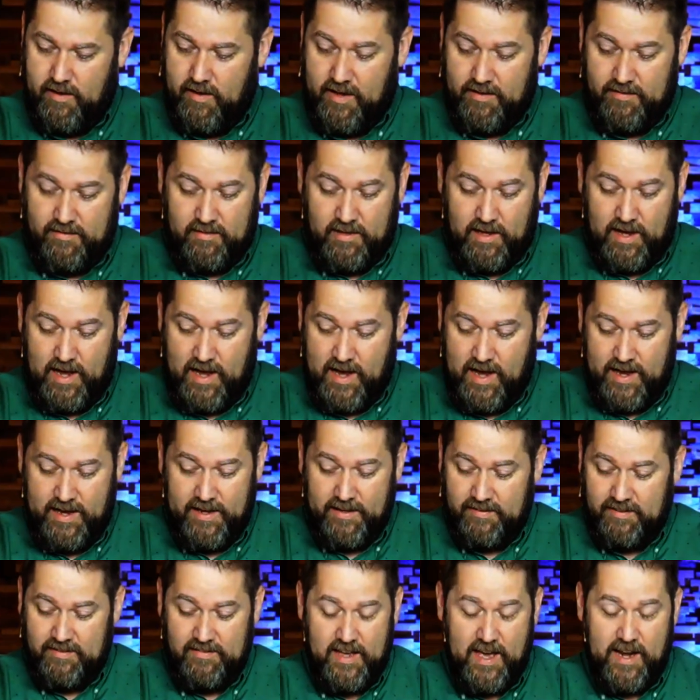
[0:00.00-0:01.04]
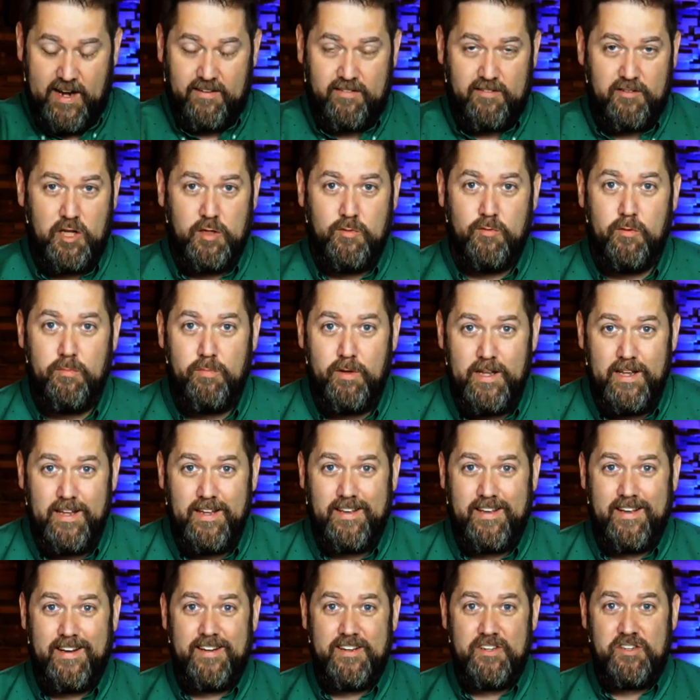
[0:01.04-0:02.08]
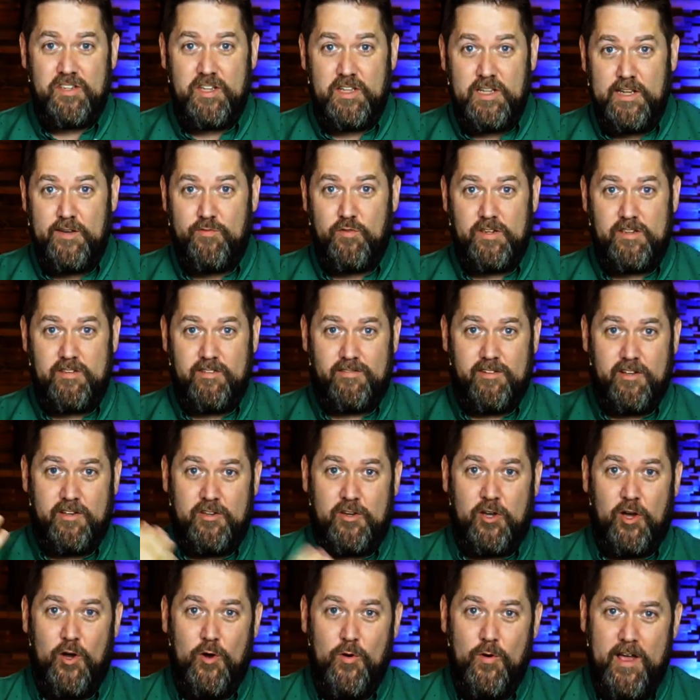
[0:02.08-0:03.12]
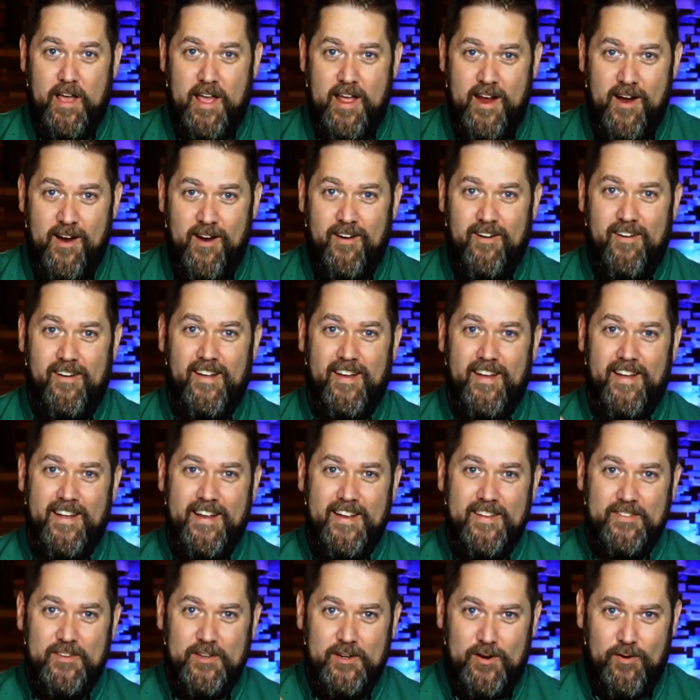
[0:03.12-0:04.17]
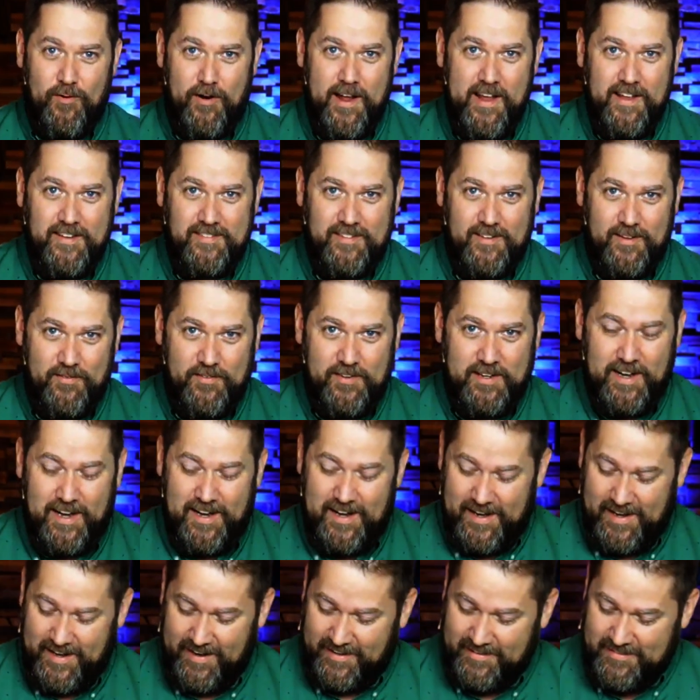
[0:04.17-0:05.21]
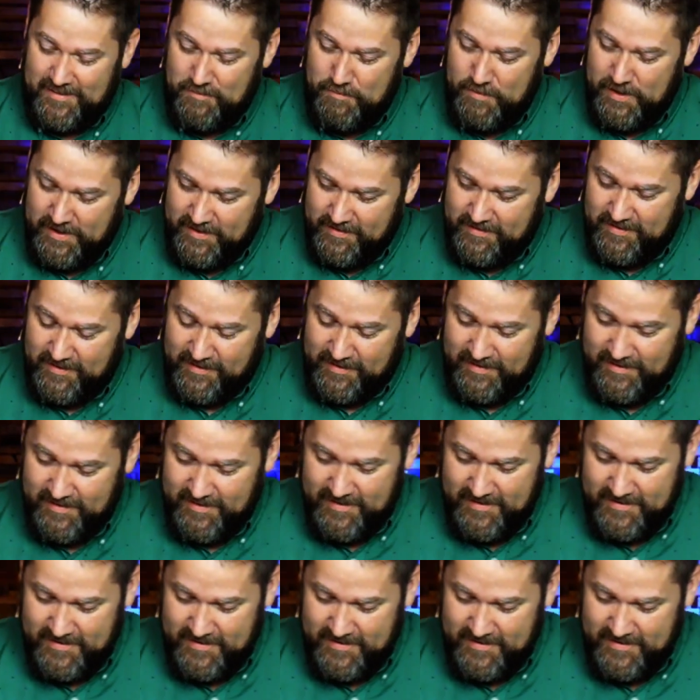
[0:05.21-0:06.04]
as the highest status a human being can achieve, which is a co-heir in the grace of God. That's amazing.